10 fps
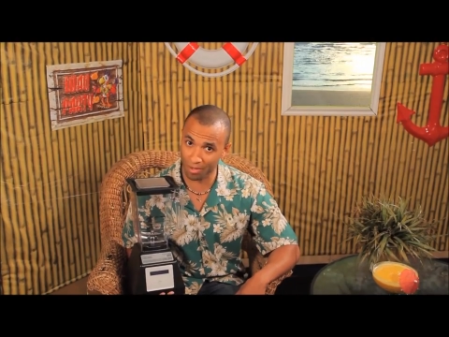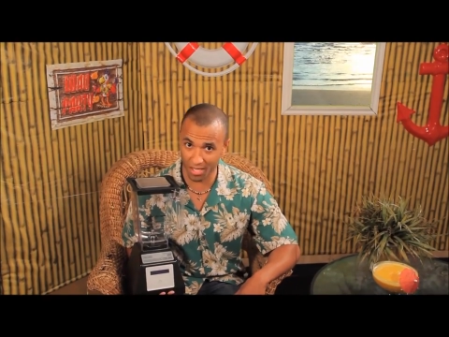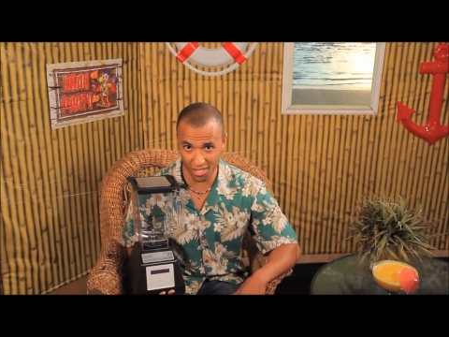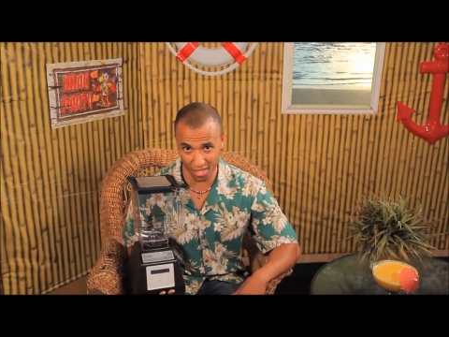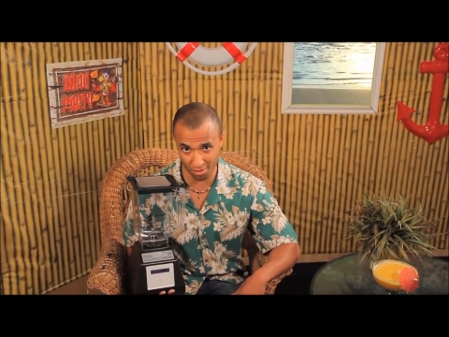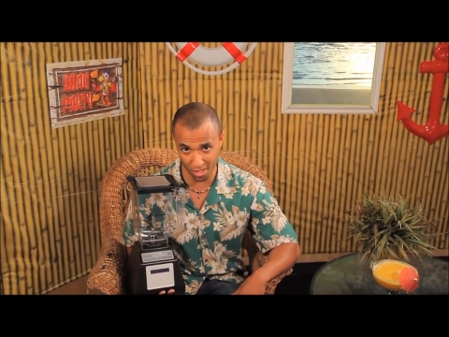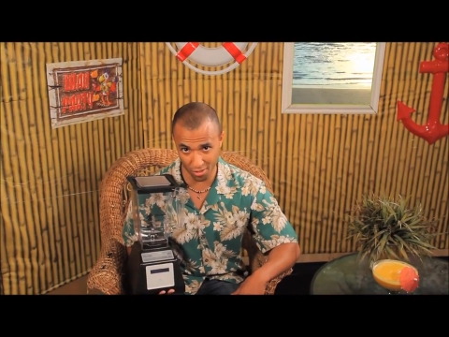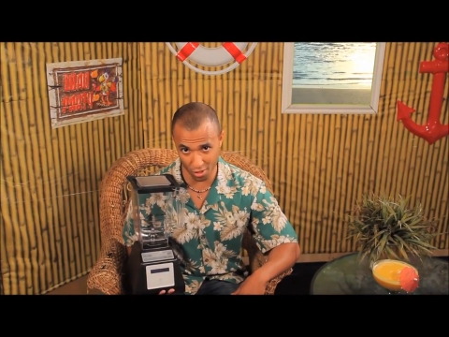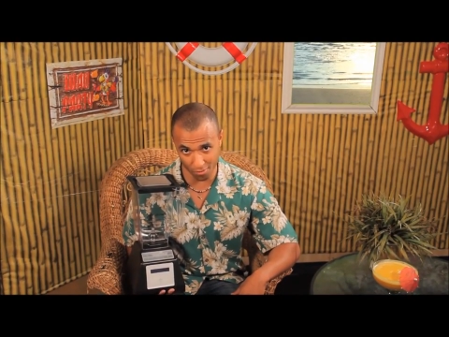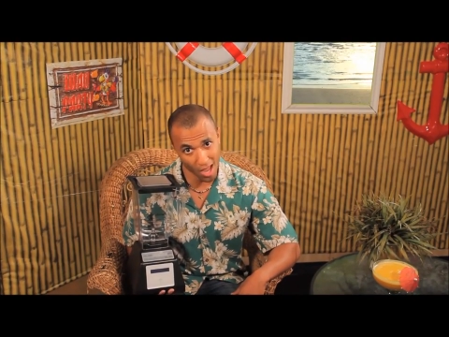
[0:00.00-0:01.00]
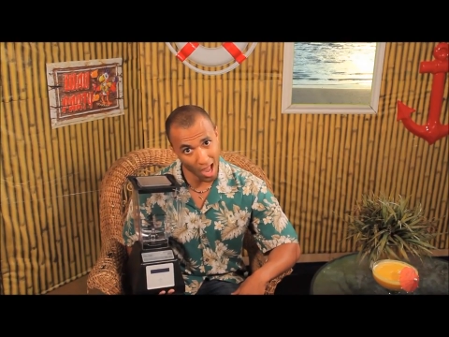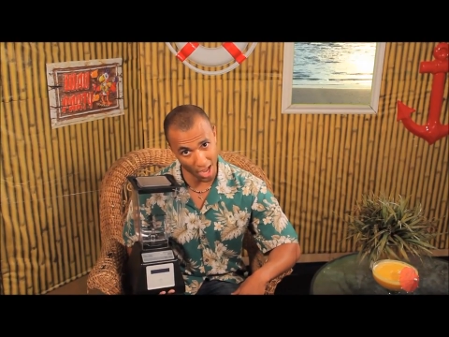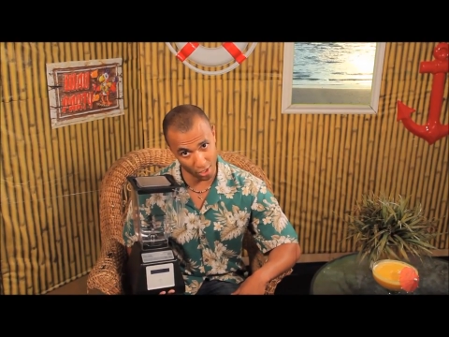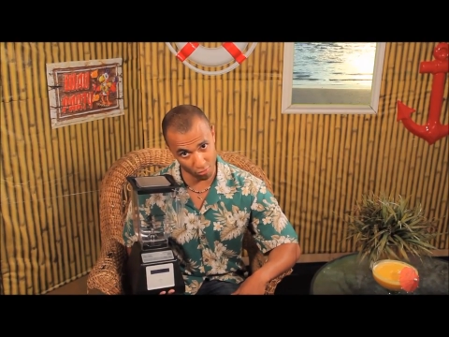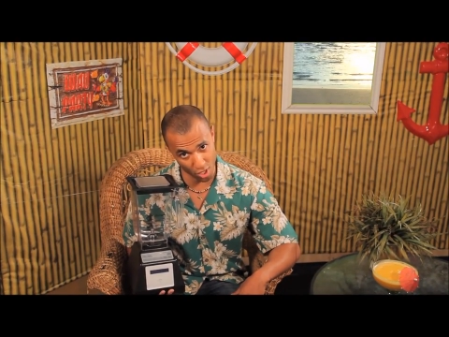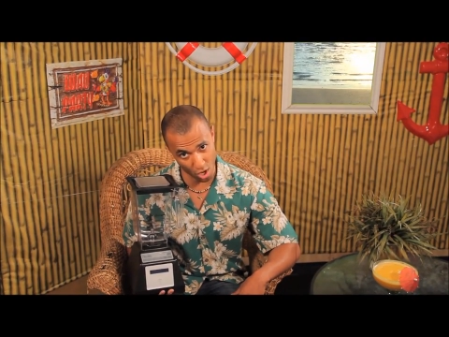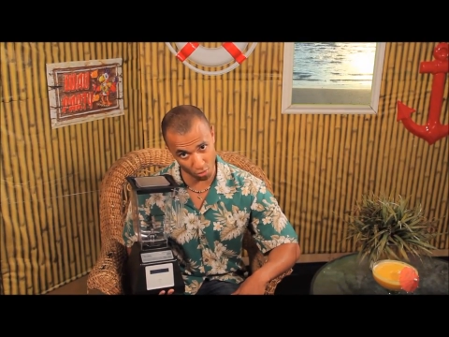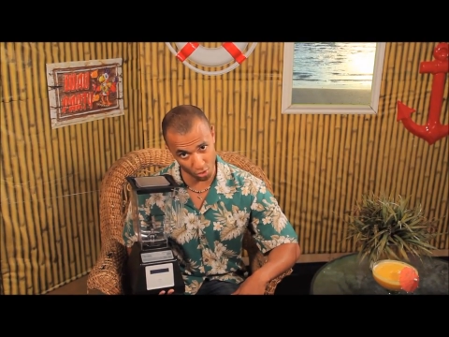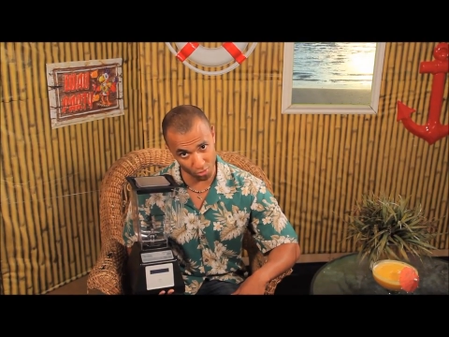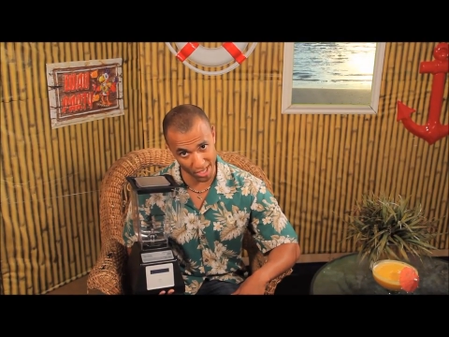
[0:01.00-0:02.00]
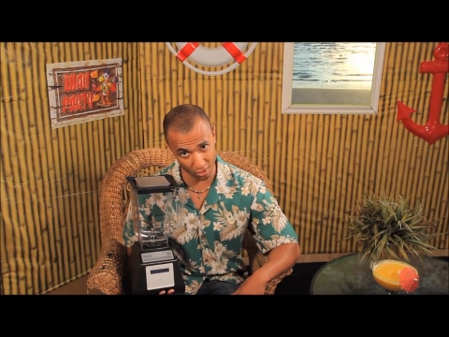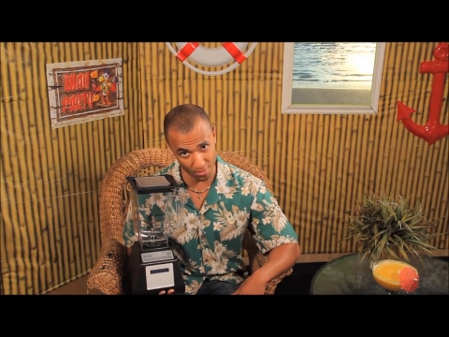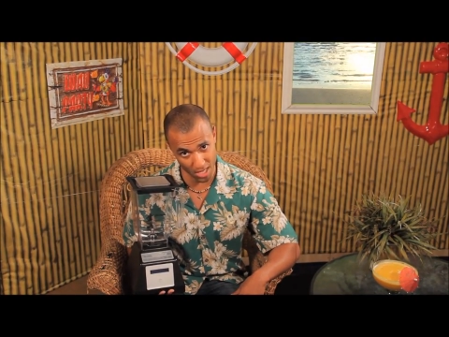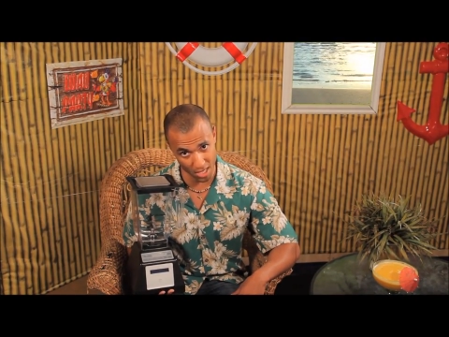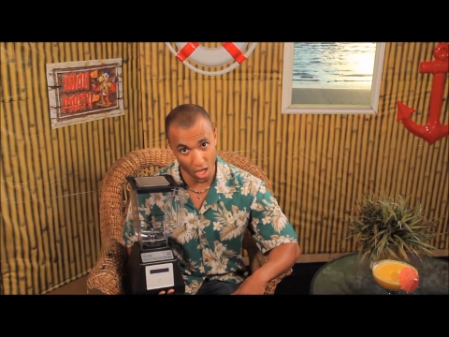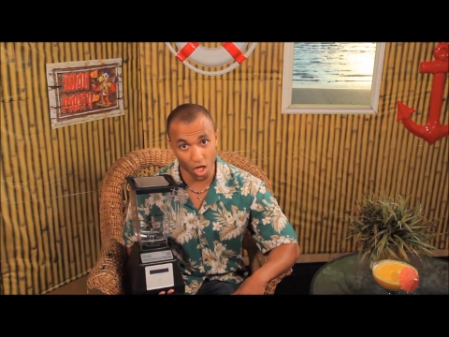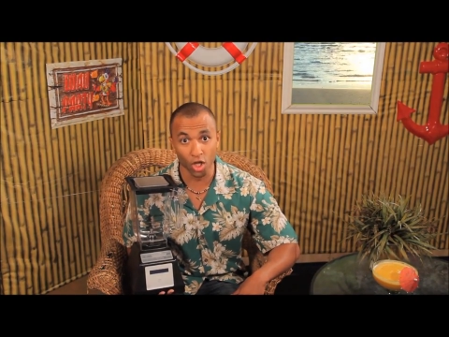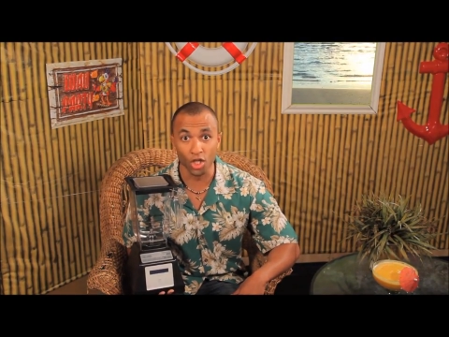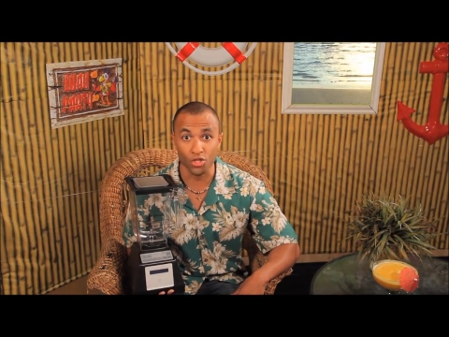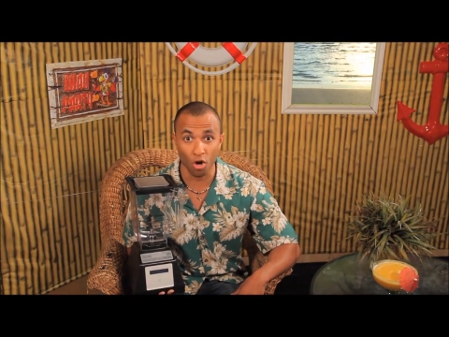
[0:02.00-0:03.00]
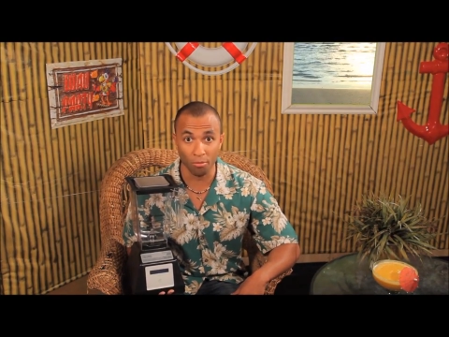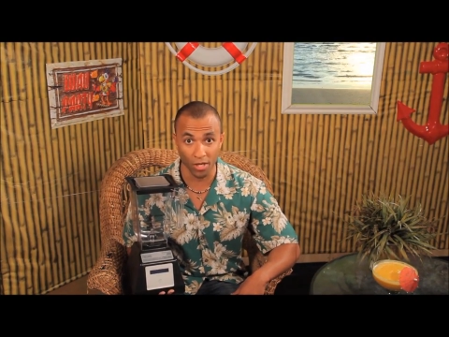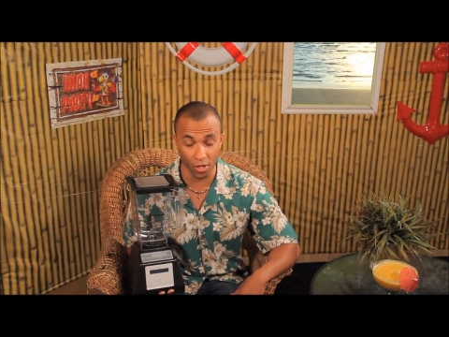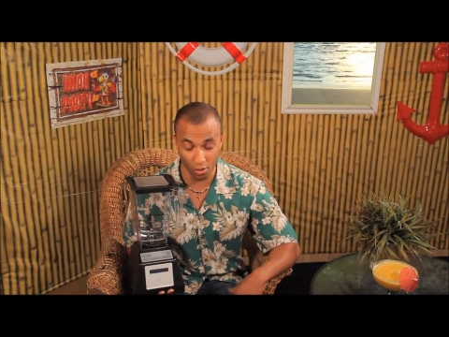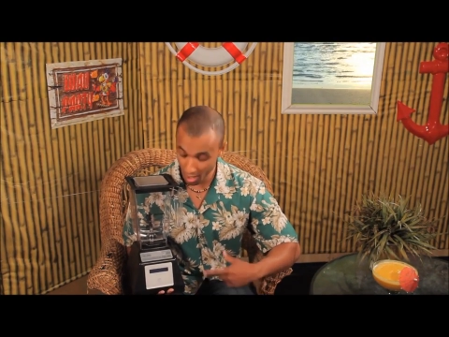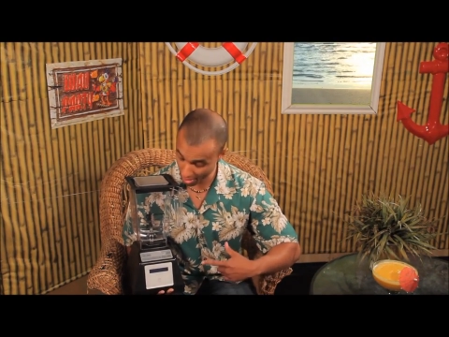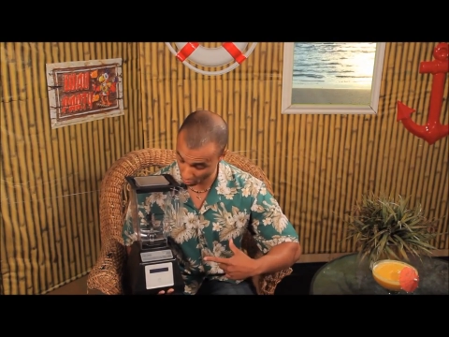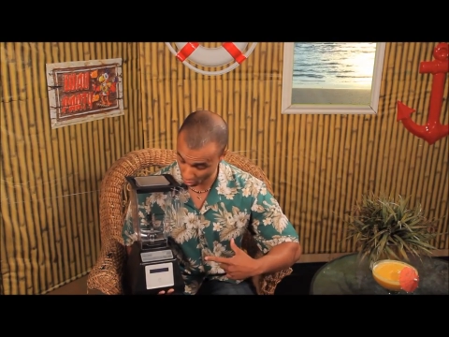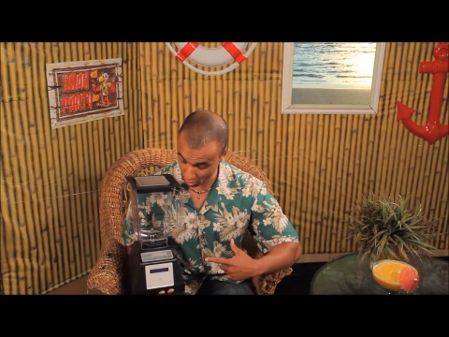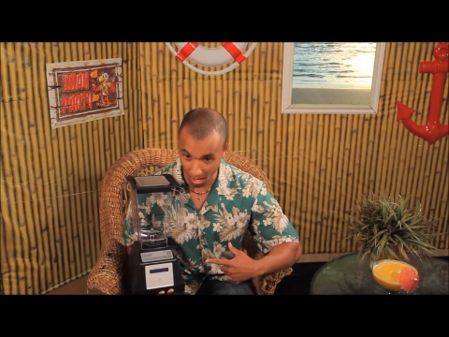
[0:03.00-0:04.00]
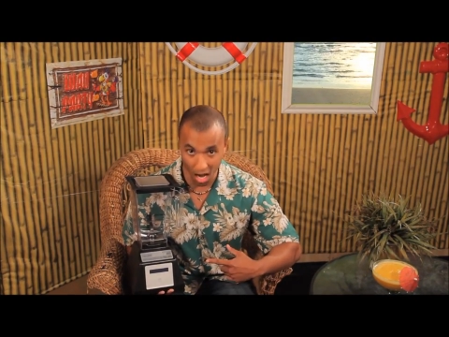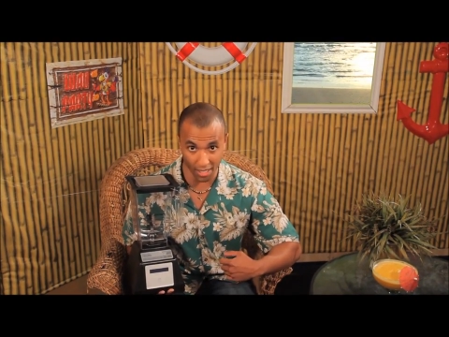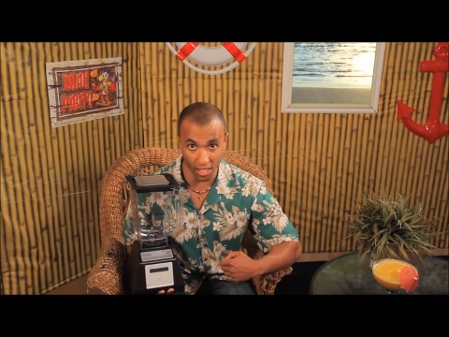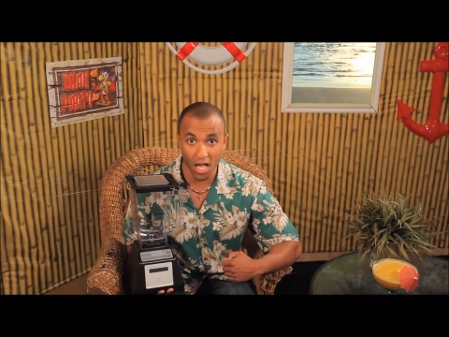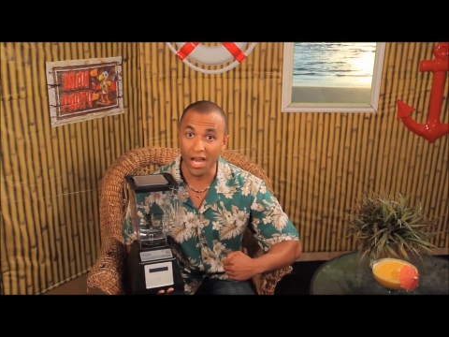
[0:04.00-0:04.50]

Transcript: a Blendtec blender? I don't know. You tell me. Look at your blender. Now look at mine.